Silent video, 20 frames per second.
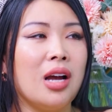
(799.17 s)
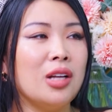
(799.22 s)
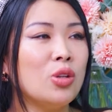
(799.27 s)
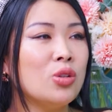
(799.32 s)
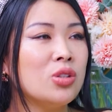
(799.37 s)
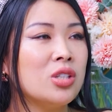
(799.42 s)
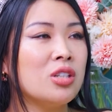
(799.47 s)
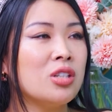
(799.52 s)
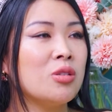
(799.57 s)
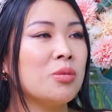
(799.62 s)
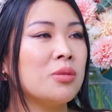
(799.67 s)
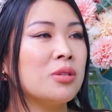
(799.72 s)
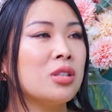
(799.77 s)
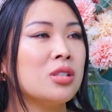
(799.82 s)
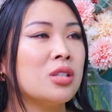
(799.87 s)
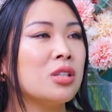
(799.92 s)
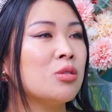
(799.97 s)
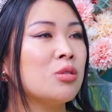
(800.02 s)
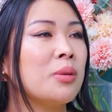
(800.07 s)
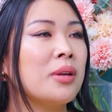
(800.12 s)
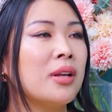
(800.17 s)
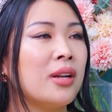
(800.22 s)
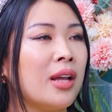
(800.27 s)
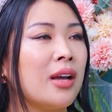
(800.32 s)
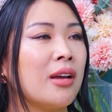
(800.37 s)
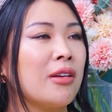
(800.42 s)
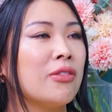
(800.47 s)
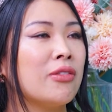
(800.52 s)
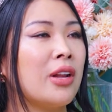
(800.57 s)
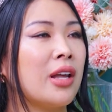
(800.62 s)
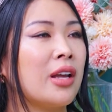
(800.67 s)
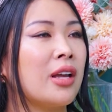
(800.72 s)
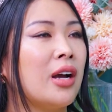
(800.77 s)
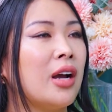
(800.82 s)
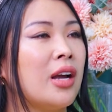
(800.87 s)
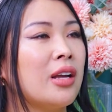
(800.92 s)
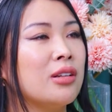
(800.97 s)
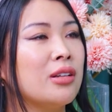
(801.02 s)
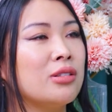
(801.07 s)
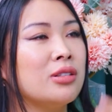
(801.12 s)
I don't deserve to be alive. Like
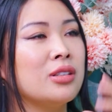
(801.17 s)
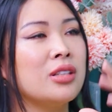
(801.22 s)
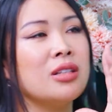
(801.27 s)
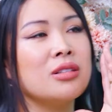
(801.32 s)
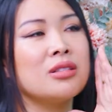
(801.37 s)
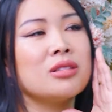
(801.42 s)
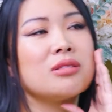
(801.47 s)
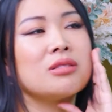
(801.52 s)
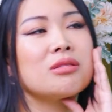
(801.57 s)
I couldn't.